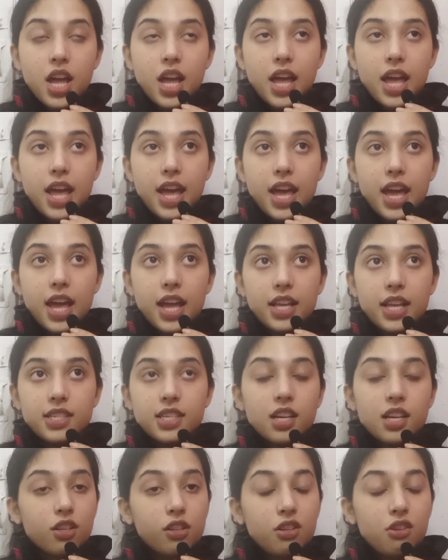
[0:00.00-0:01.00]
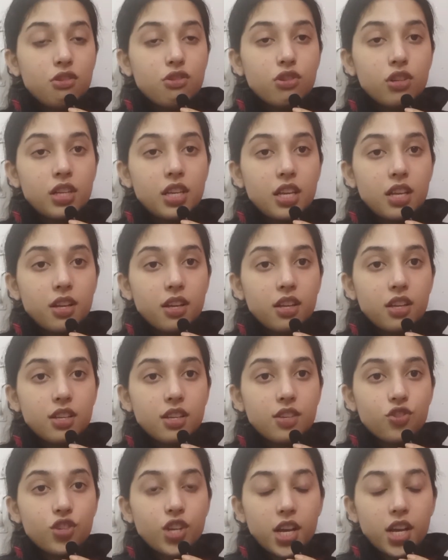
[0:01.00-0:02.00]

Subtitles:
and yeah, they'll usually check